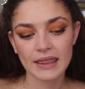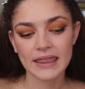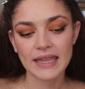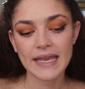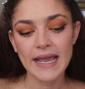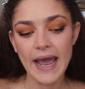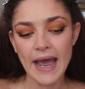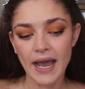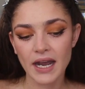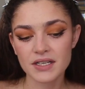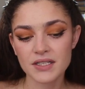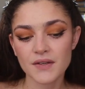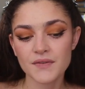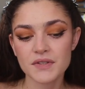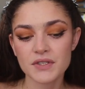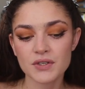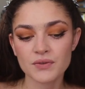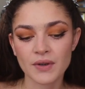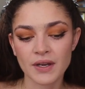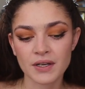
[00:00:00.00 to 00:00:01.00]
The act of
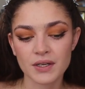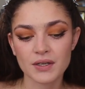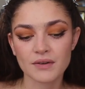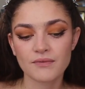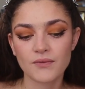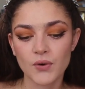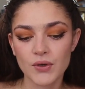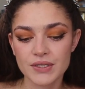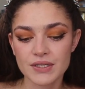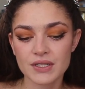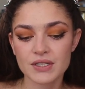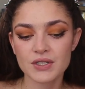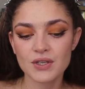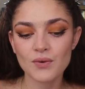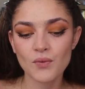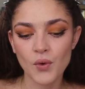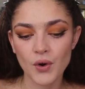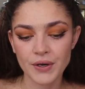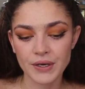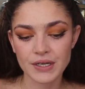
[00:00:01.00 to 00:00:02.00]
surrender forces the
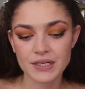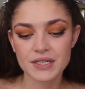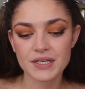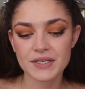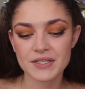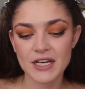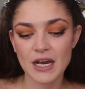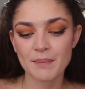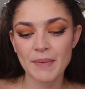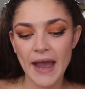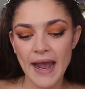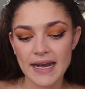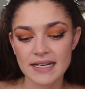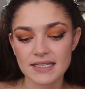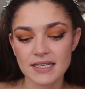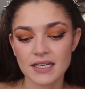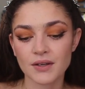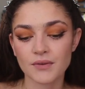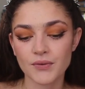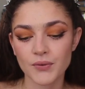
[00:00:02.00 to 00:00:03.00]
warrior to stop
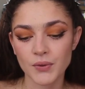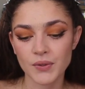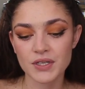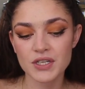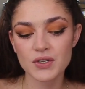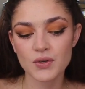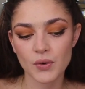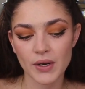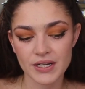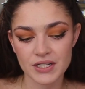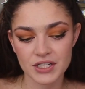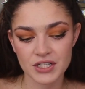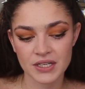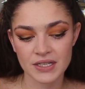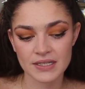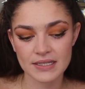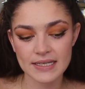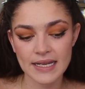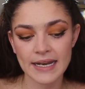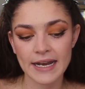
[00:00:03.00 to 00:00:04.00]
asking foolish
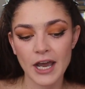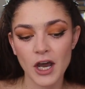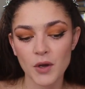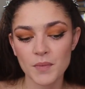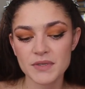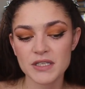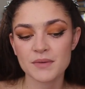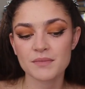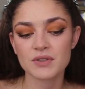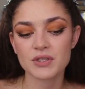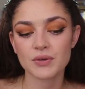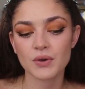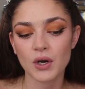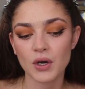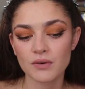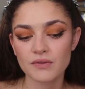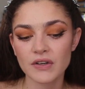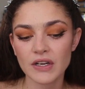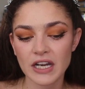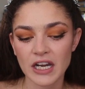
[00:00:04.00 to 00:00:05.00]
questions and helps him to
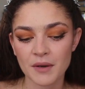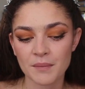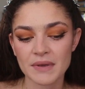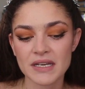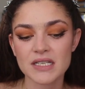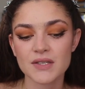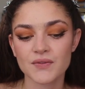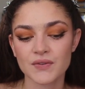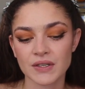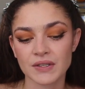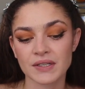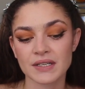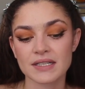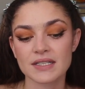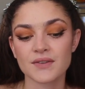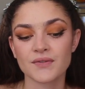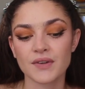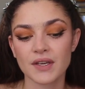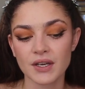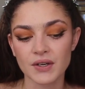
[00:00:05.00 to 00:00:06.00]
overcome his feelings
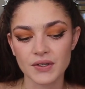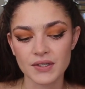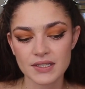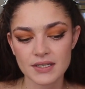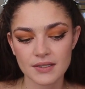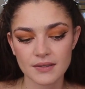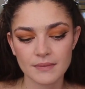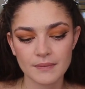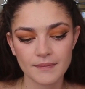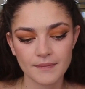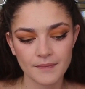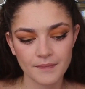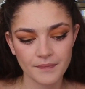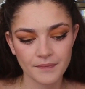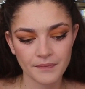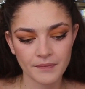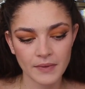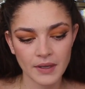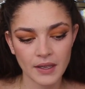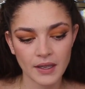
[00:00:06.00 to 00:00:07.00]
of guilt.
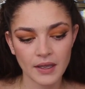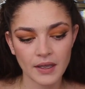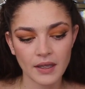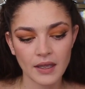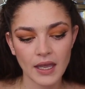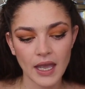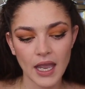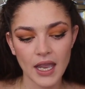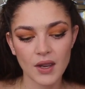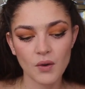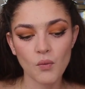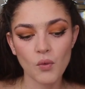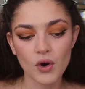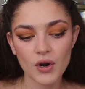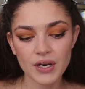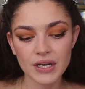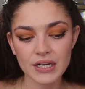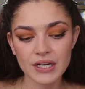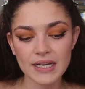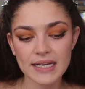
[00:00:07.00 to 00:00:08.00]
A
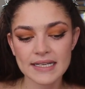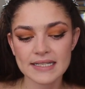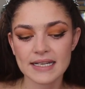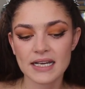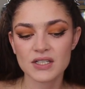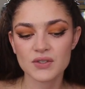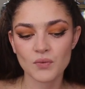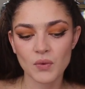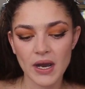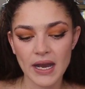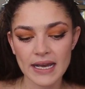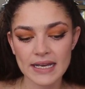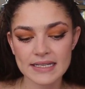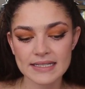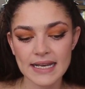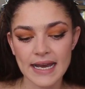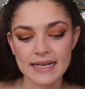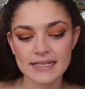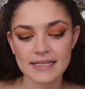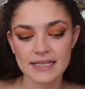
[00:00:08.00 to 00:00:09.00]
warrior is as
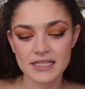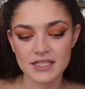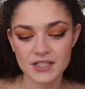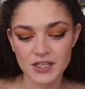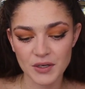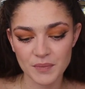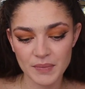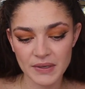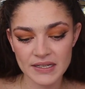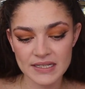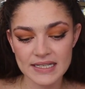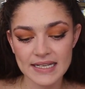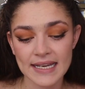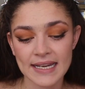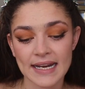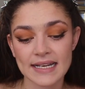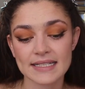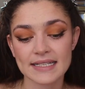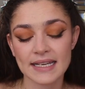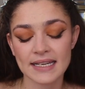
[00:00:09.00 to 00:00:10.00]
wise as a serpent and
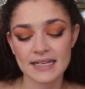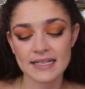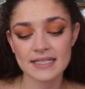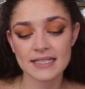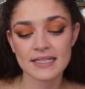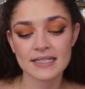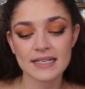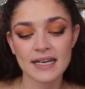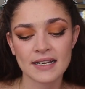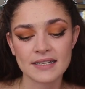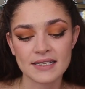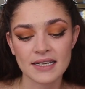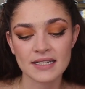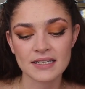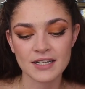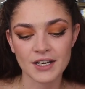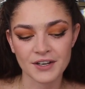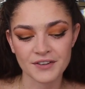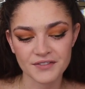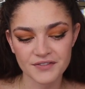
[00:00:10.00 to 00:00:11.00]
as innocent as a
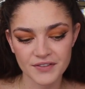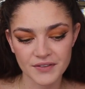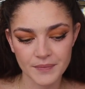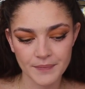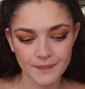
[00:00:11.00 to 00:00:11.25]
dove.